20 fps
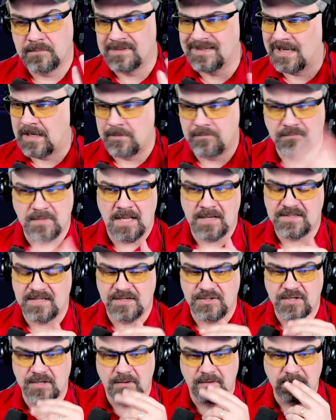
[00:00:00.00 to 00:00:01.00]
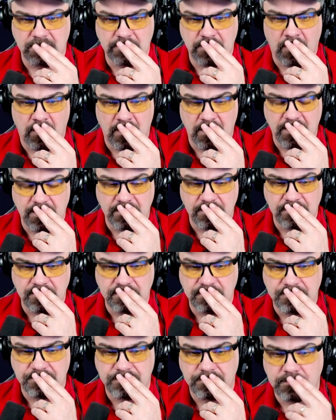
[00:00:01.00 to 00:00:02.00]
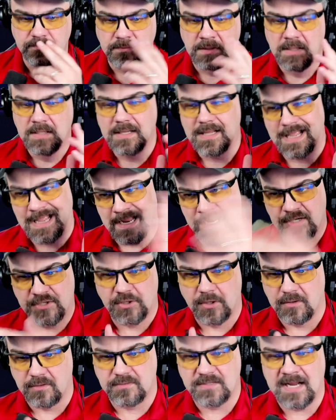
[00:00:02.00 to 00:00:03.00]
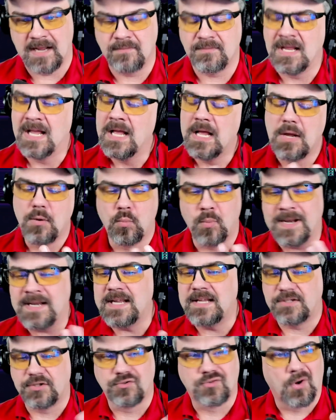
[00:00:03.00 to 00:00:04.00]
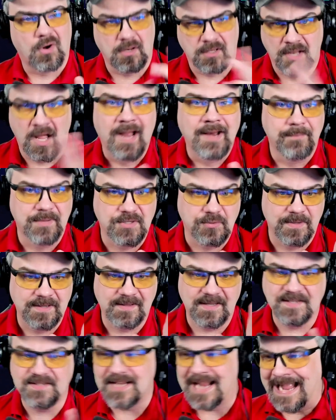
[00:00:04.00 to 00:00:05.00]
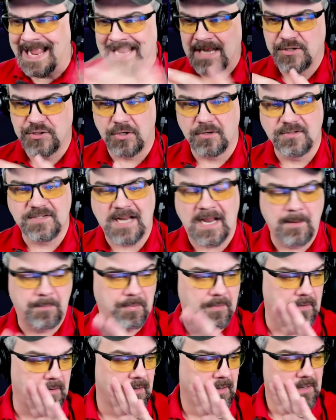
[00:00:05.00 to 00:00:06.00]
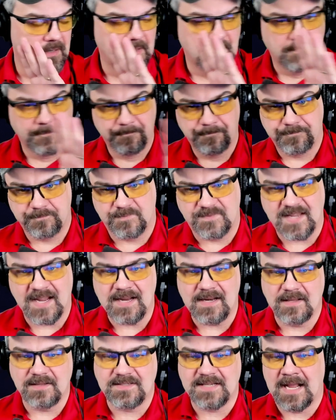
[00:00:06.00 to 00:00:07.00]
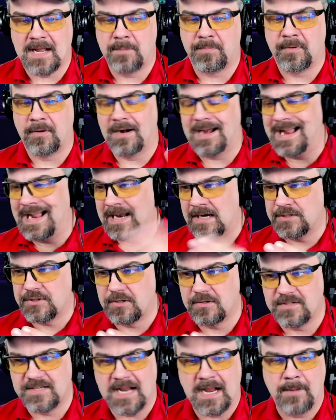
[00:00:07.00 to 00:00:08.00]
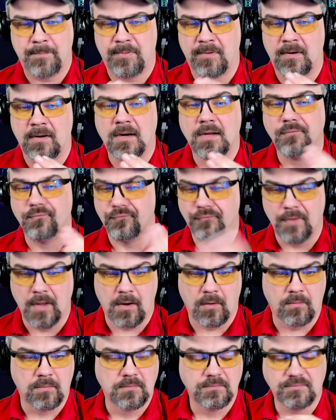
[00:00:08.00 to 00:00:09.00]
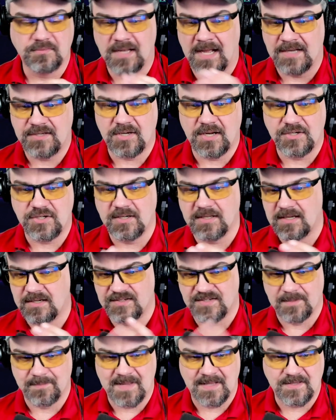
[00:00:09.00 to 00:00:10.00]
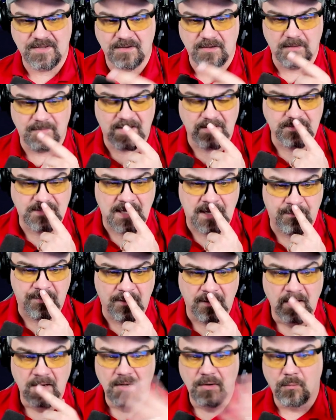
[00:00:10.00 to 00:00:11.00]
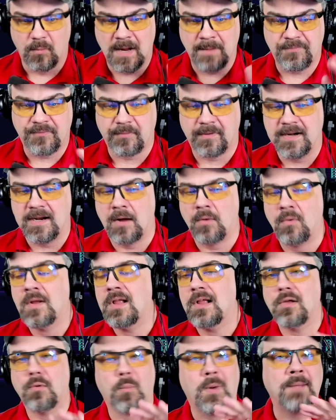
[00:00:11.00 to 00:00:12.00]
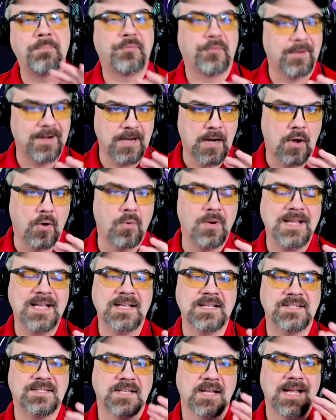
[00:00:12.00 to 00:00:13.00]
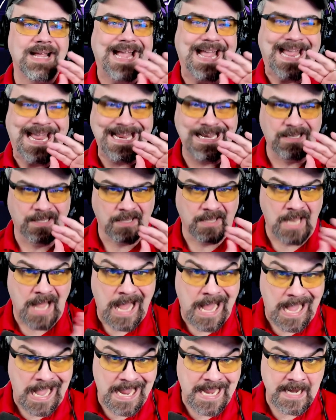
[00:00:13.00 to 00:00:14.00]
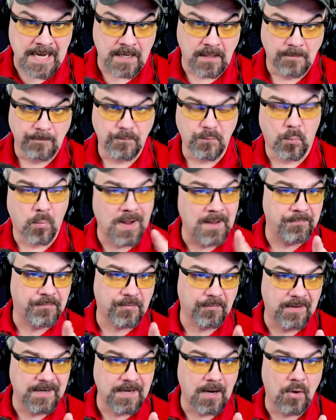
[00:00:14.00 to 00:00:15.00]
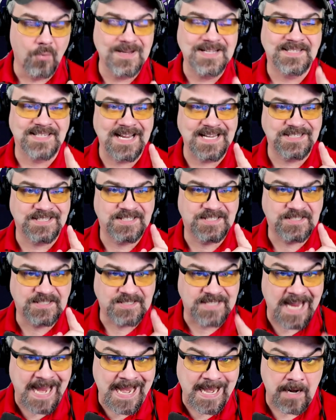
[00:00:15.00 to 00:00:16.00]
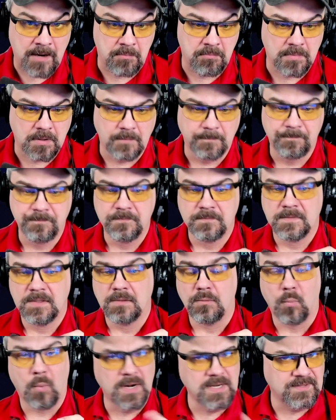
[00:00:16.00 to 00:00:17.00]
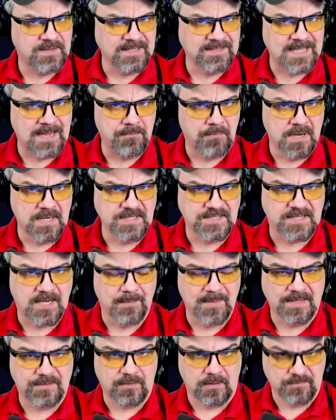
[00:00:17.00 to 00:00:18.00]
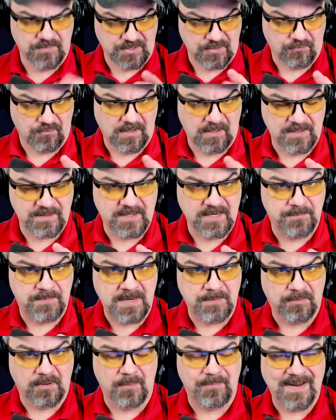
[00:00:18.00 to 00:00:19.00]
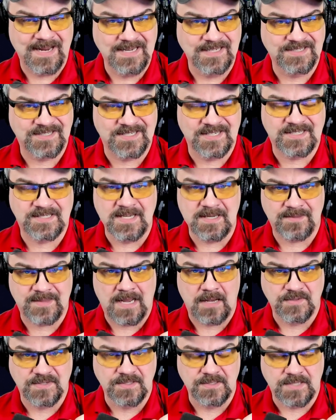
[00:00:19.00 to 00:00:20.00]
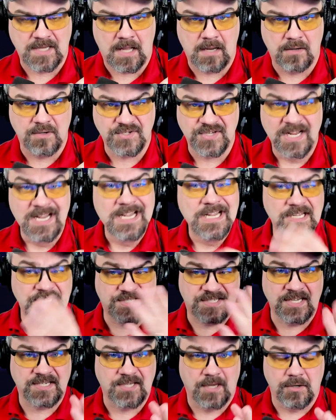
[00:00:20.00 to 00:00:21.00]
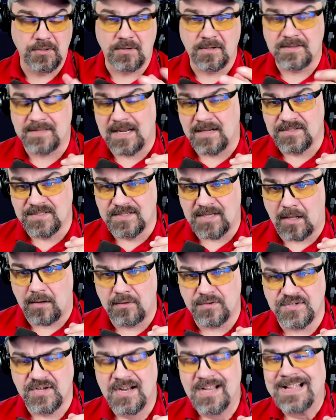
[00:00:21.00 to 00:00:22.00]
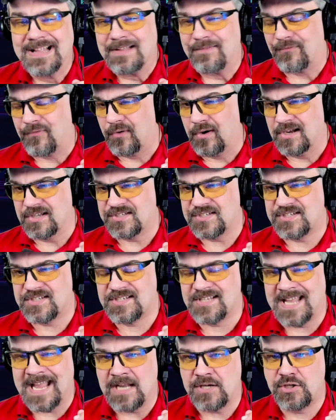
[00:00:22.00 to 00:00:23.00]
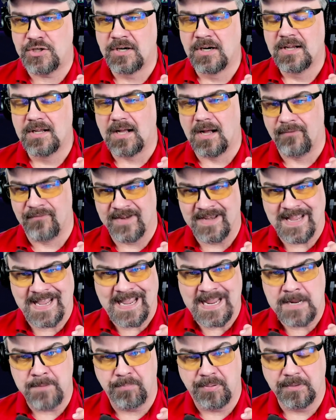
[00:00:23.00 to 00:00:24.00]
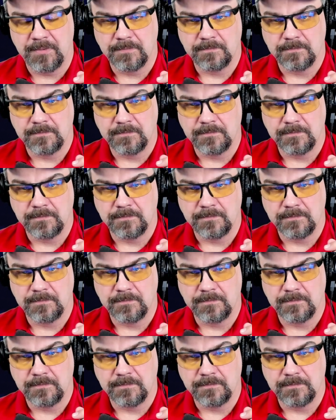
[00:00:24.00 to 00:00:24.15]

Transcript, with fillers: I'm not touching on, on Azure. Da we need to draw a line between these. Azure Dapr, Data Dapper, Azure Dapr, no. Not touching that because I'm not talking about Dapper. Web 3.0, Web 3.0 is a lie. Web 3.0 is a scam. Where do you think that money's coming from? Do you really think people are paying $60,000, $600,000 for a sketch of an ape?